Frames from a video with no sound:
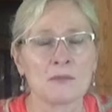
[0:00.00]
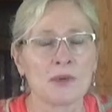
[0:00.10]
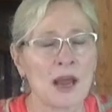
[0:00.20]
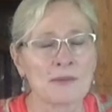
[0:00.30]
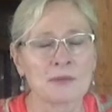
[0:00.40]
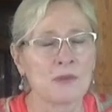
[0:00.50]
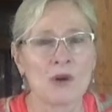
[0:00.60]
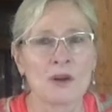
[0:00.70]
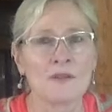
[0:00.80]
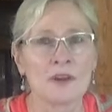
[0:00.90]
perhaps
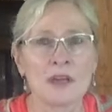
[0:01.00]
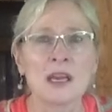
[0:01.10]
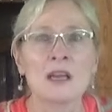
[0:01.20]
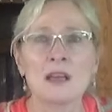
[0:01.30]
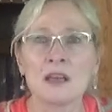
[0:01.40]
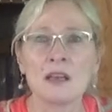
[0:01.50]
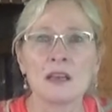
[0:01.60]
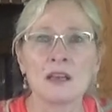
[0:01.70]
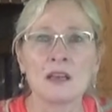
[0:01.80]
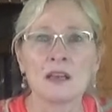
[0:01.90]
more of a need
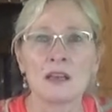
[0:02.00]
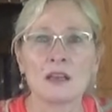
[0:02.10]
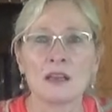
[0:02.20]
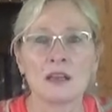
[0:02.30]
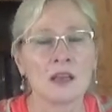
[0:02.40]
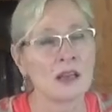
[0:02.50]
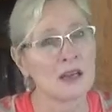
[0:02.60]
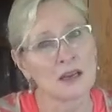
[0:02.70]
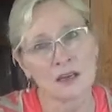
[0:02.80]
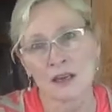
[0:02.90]

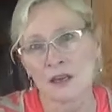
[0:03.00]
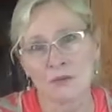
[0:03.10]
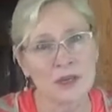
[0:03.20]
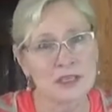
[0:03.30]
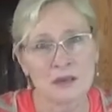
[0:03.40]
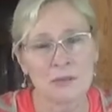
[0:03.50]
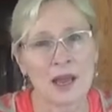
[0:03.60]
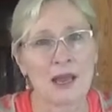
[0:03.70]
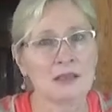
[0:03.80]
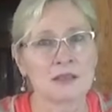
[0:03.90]
than in recent
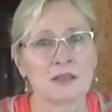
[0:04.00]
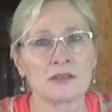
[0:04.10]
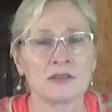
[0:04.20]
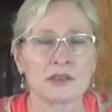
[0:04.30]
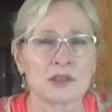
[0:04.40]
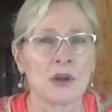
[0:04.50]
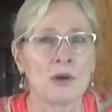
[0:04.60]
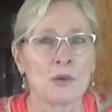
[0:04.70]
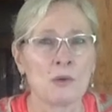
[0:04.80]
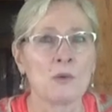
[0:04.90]
past to
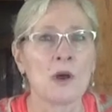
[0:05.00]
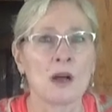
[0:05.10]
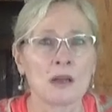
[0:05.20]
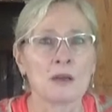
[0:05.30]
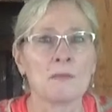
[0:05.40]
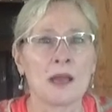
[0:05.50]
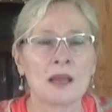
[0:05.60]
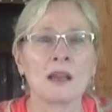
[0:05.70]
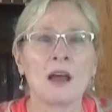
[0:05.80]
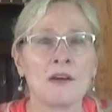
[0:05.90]
show welcome
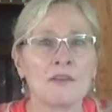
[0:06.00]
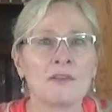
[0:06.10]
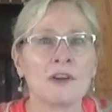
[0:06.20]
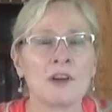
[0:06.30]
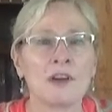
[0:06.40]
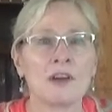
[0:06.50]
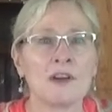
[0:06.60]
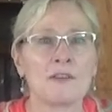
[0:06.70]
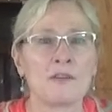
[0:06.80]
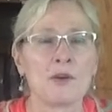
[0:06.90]
and love
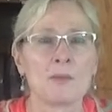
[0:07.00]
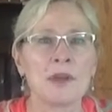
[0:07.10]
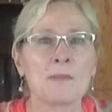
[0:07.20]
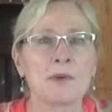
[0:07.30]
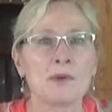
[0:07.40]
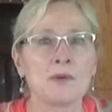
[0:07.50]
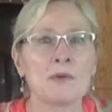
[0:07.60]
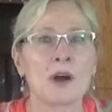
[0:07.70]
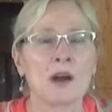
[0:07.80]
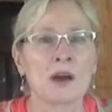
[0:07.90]
for people
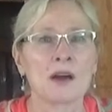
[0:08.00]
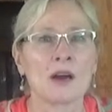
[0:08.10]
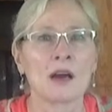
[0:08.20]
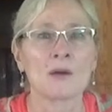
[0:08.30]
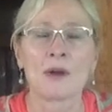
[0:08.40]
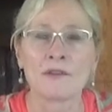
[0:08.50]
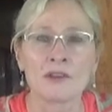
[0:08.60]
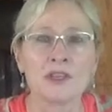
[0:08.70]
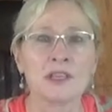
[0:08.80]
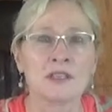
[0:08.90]
who are
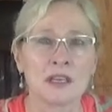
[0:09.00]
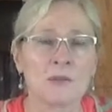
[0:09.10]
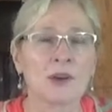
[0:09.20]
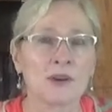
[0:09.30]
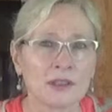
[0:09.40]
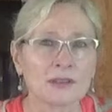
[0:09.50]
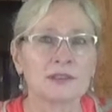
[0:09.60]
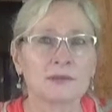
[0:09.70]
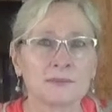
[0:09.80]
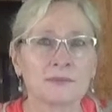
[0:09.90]
refugees and immigrants.